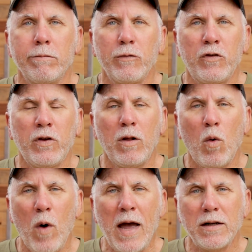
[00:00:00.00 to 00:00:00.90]

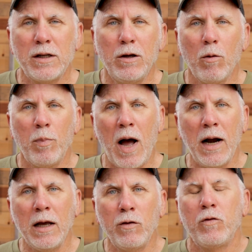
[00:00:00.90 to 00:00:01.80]
silhouette to your
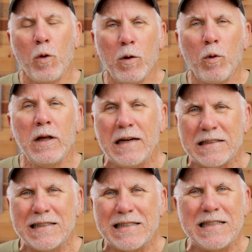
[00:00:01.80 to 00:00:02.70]
body, so it really
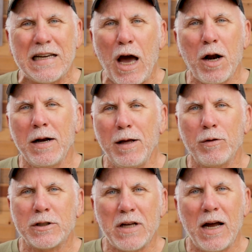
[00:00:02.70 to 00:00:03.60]
doesn't stick out on
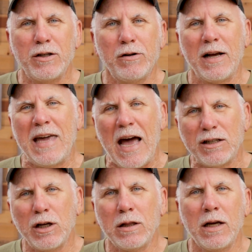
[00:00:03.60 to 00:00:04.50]
either side, so you're not
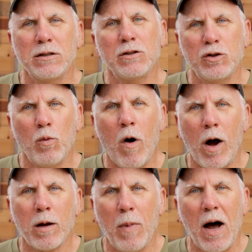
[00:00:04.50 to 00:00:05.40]
catching things as you
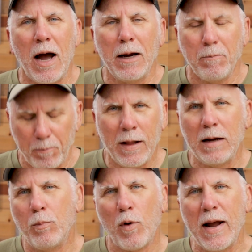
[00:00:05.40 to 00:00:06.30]
walk by,
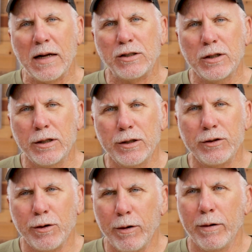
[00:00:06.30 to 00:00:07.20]
like
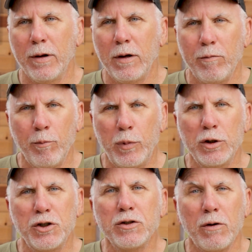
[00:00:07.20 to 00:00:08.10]
branches or
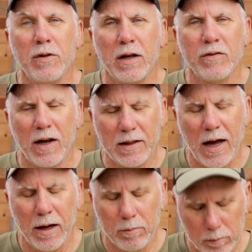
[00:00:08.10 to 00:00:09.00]
bushes or things like
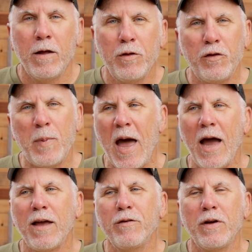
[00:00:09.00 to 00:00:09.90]
that. This
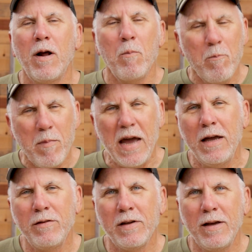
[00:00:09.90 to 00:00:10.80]
pack has an
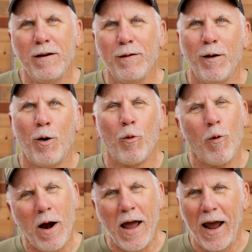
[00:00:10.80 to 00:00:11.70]
amazing
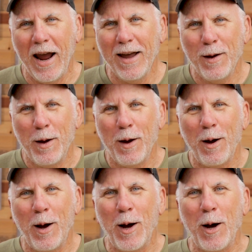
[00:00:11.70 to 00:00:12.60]
array
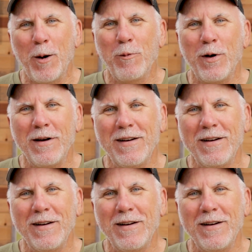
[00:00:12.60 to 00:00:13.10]
of